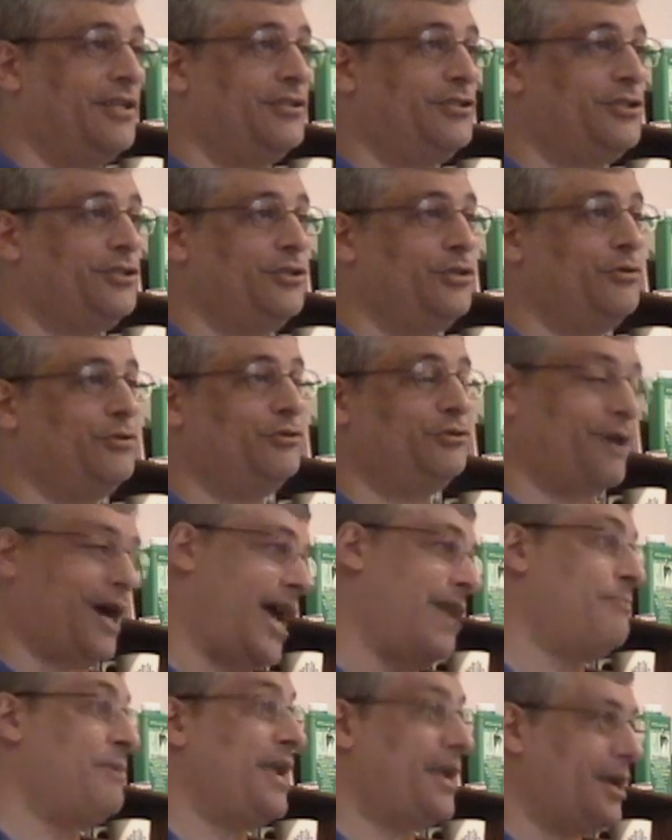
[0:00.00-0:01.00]
to
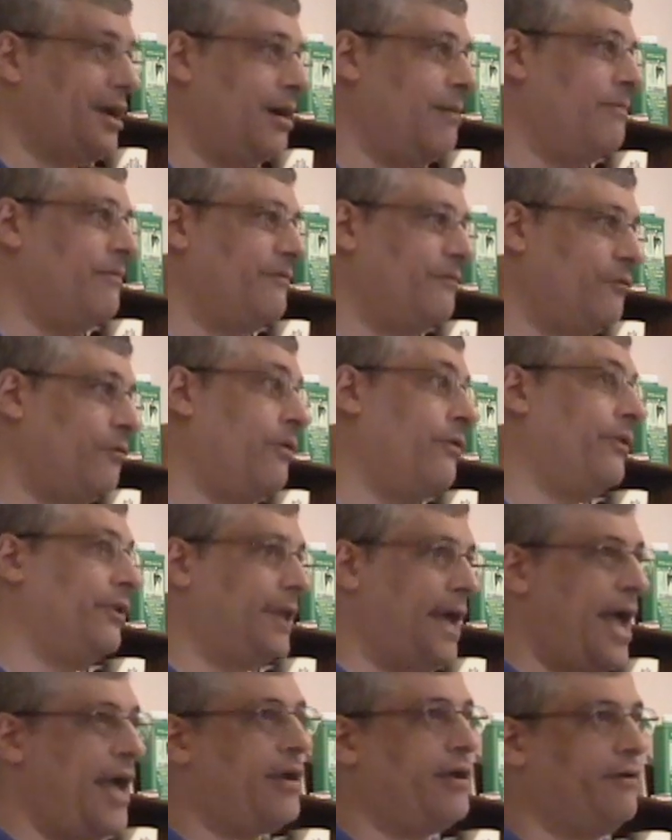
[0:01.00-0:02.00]
try and make up for the
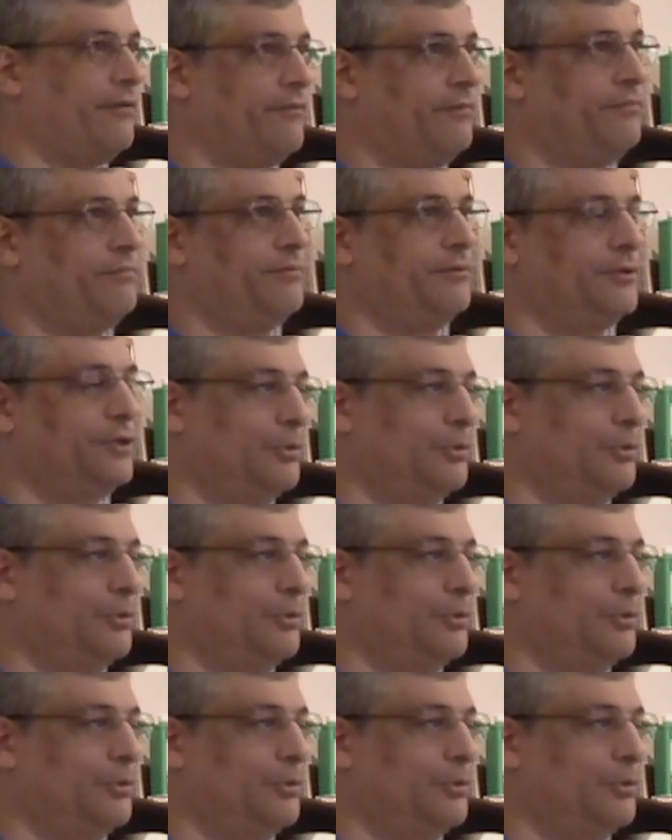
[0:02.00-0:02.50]
lack of